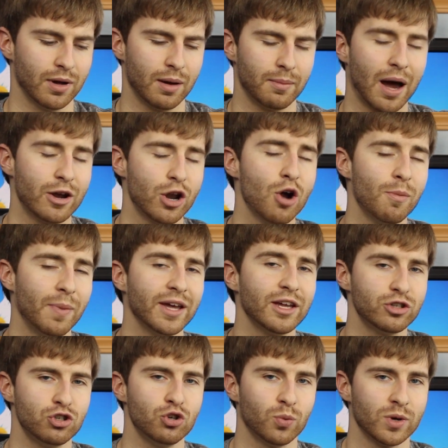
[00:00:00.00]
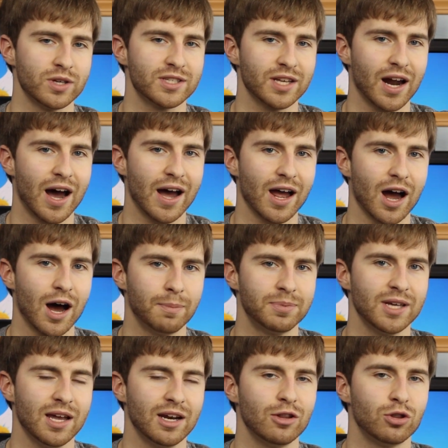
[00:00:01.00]
I know my issue was that I
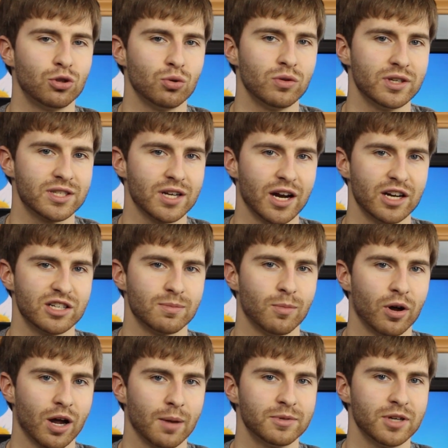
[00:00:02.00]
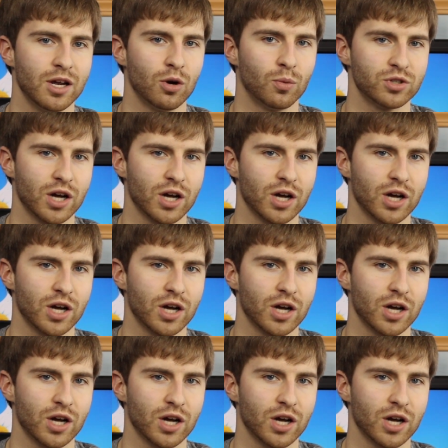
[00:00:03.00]
updated through the CyanogenMod updater,